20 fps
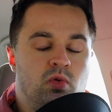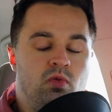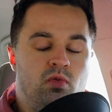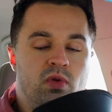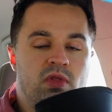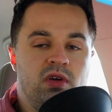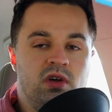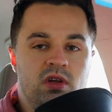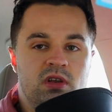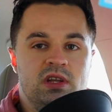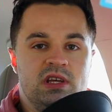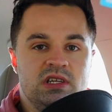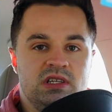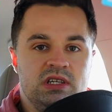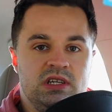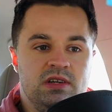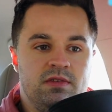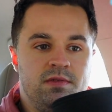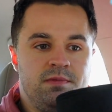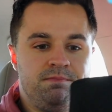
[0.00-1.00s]
with a good knee
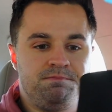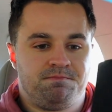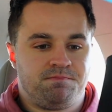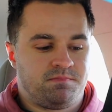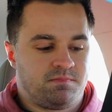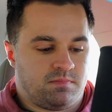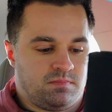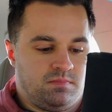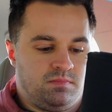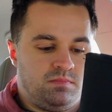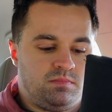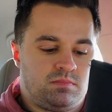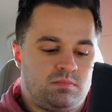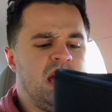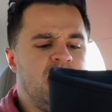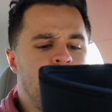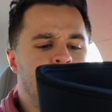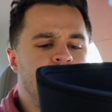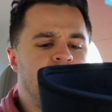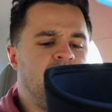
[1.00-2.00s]
sleeve. I
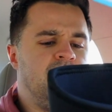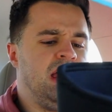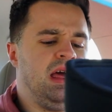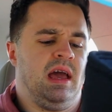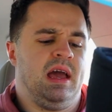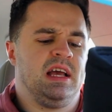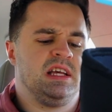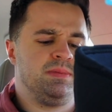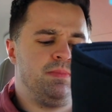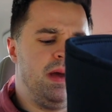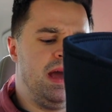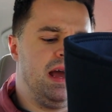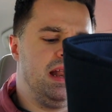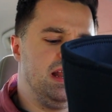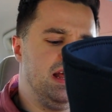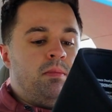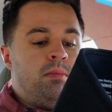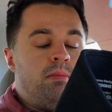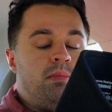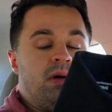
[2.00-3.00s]
kept like
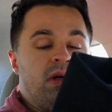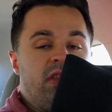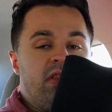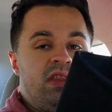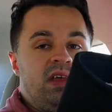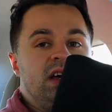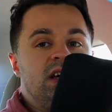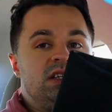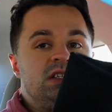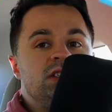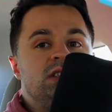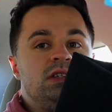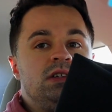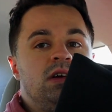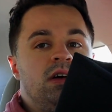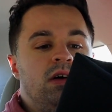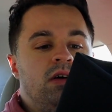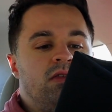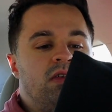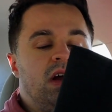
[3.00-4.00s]
expanding, but this
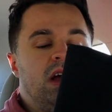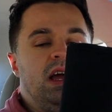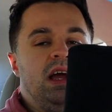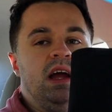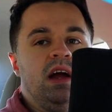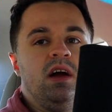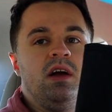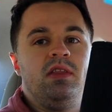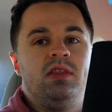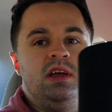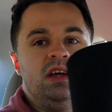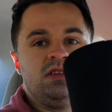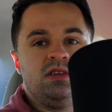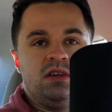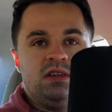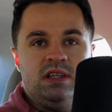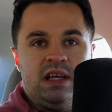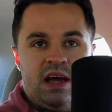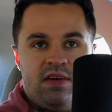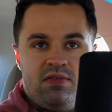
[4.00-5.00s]
right here, these are
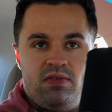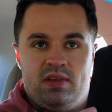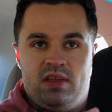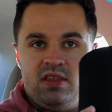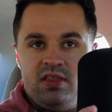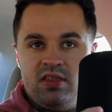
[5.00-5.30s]
definitely